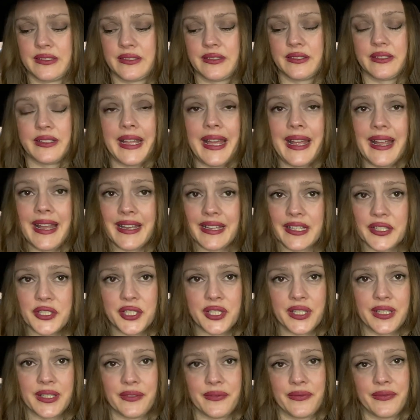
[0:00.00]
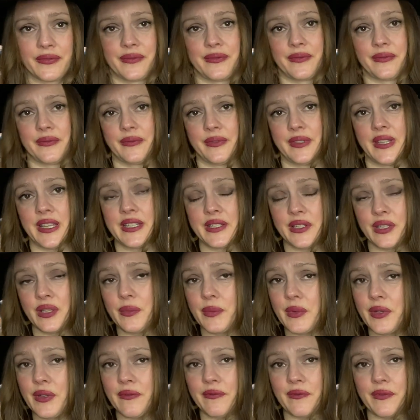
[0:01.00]
That energy. That's
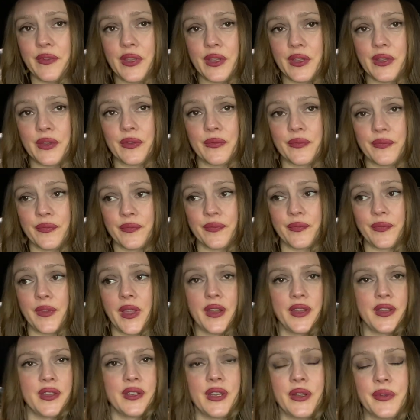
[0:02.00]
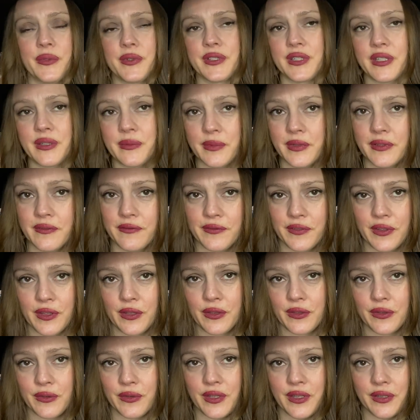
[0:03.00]
coming up for you. Now you know it's coming up for
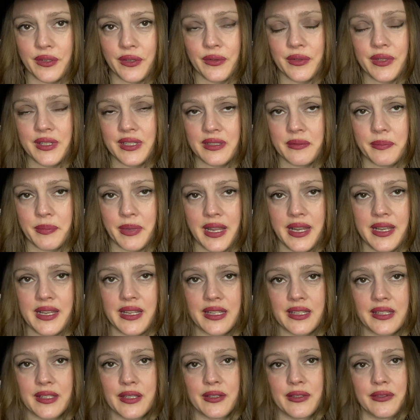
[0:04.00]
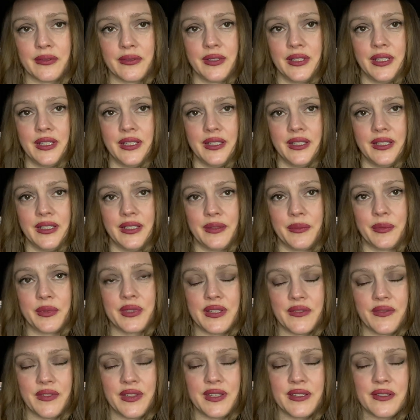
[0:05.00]
you. You don't need to panic.
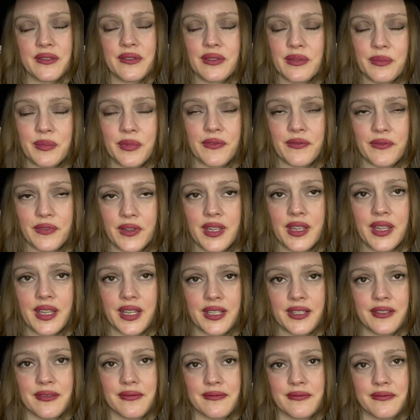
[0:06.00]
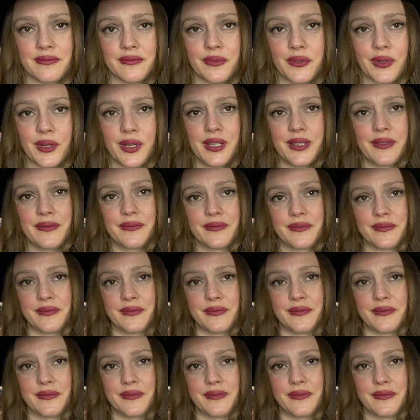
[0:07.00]
Because everything's going to be fine. All right?